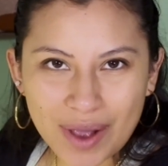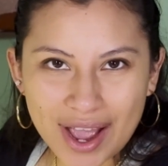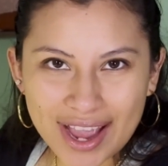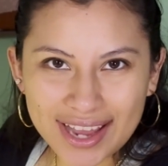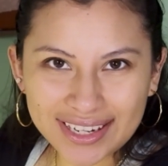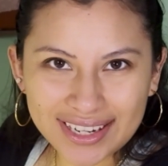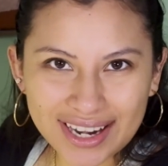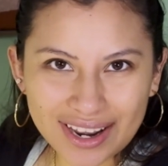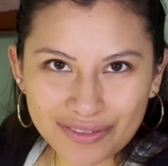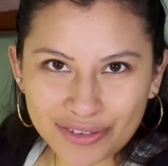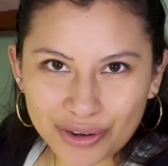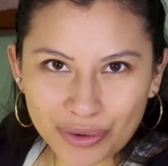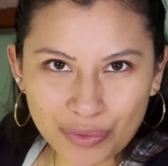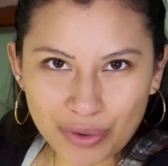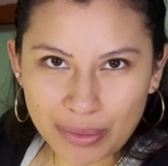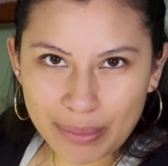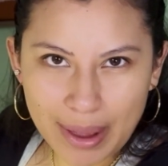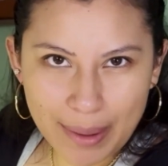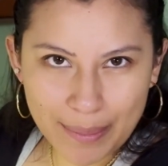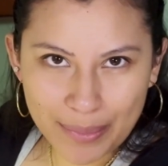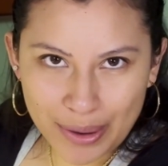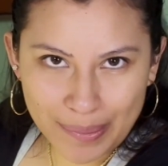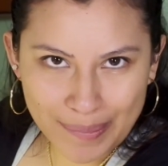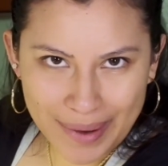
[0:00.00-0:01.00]
never
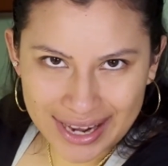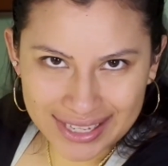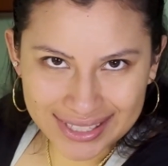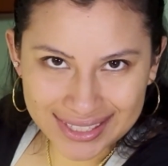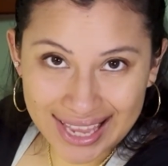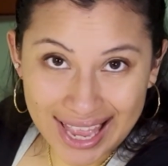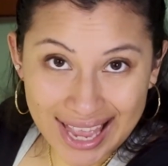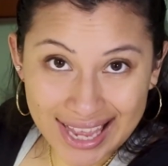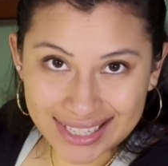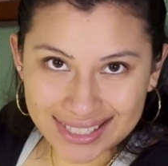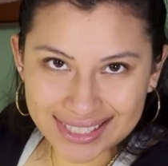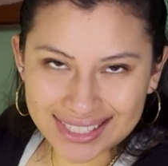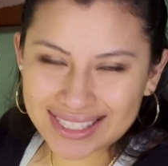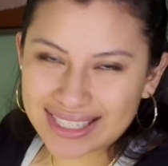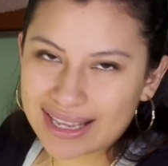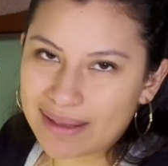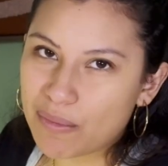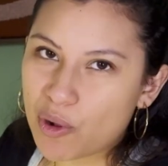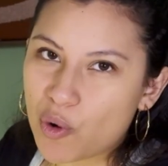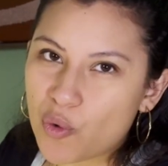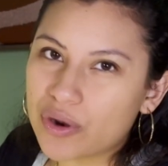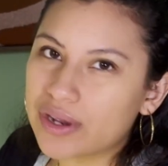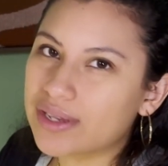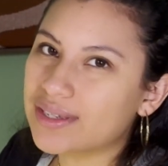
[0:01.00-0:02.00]
remember my size because I'm
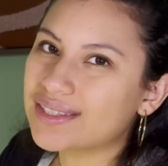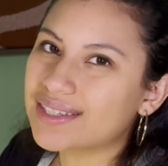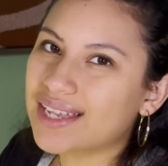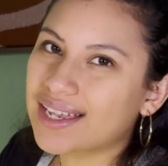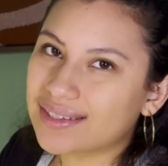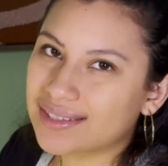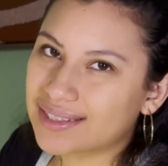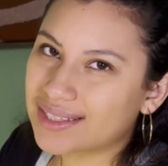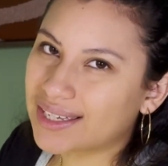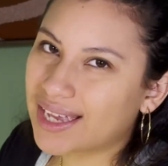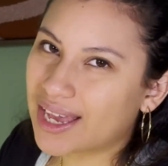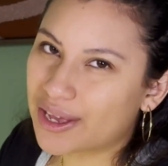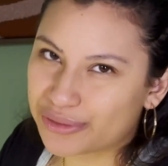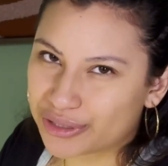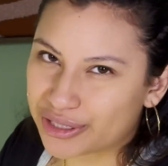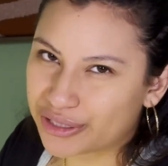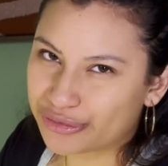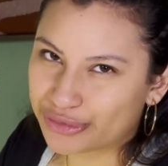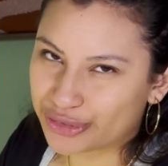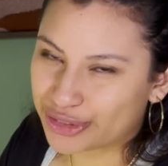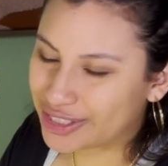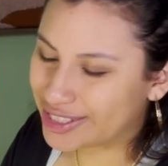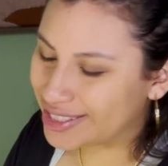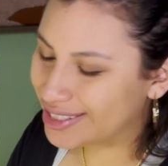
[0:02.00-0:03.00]
always testing out
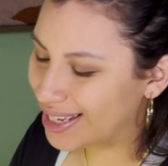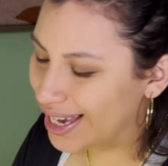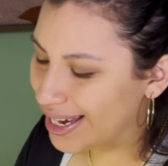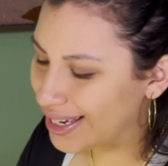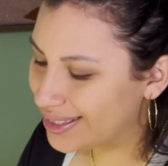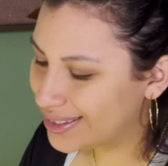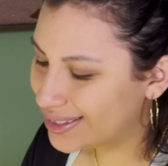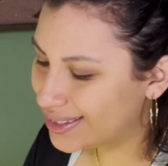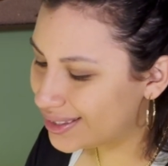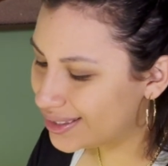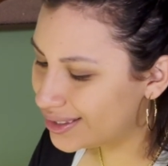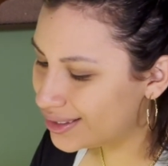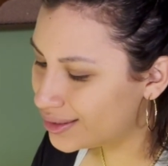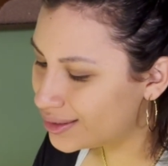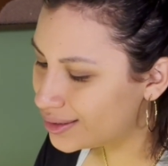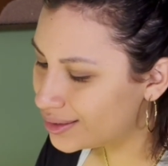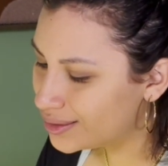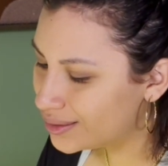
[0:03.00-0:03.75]
different sizes.